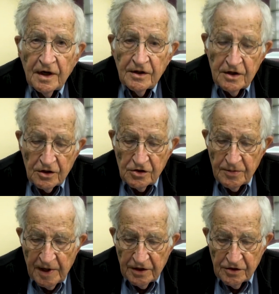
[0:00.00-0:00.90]
At the
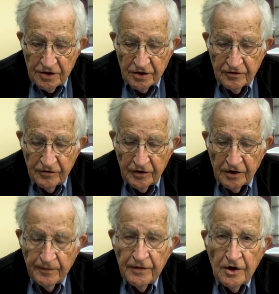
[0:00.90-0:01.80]
expense of
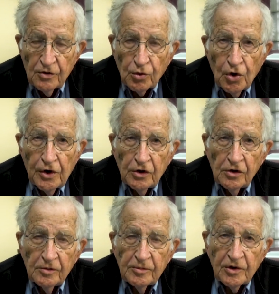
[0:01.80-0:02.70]

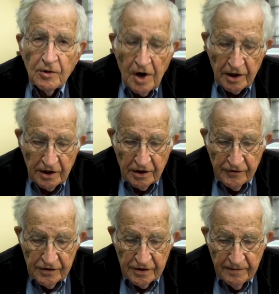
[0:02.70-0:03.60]
royal
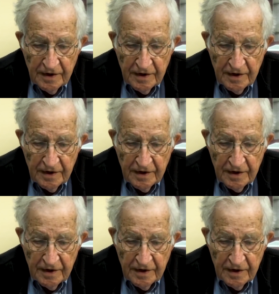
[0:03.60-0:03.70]
prerogatives.